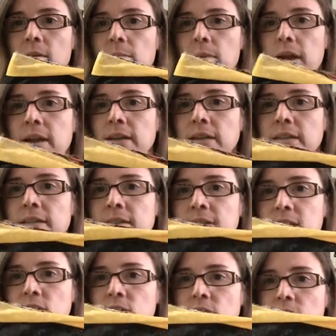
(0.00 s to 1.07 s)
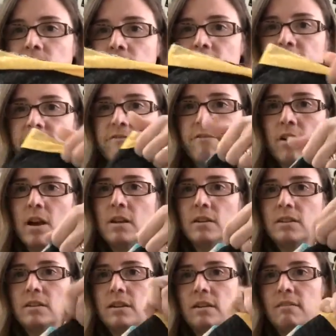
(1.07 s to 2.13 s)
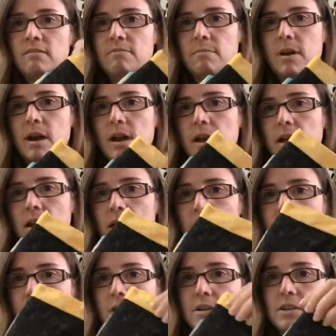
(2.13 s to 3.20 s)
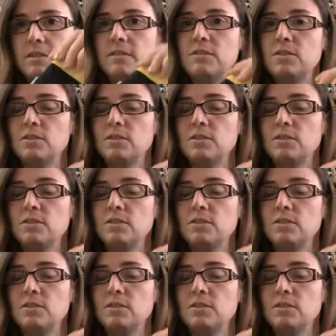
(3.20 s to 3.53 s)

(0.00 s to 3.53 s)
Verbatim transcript: binding stitch to the front of my um, Project